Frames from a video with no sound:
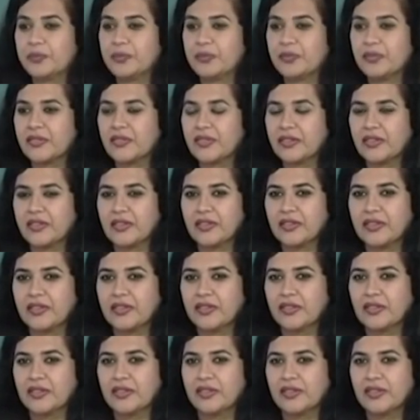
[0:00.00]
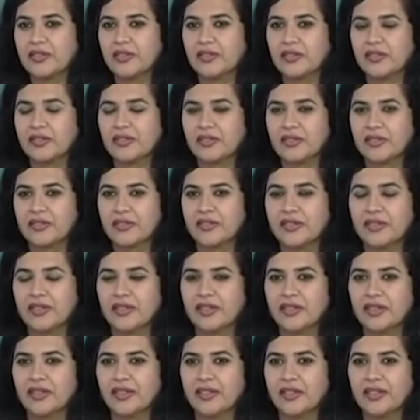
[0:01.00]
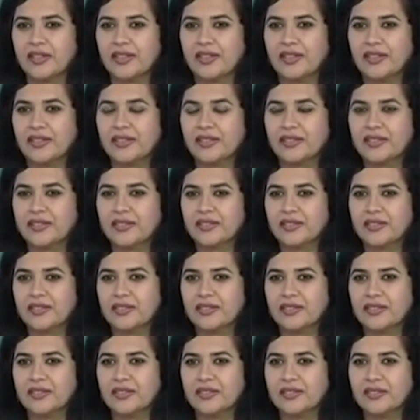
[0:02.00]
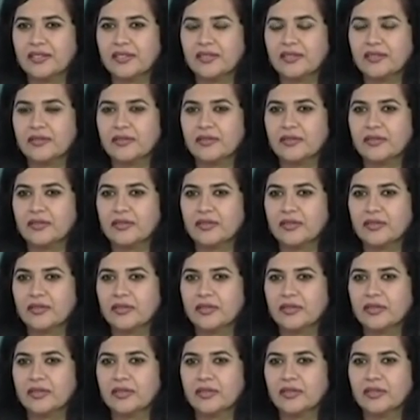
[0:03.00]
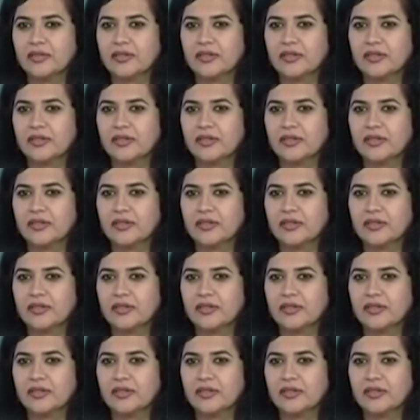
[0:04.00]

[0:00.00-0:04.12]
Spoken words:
[no speech]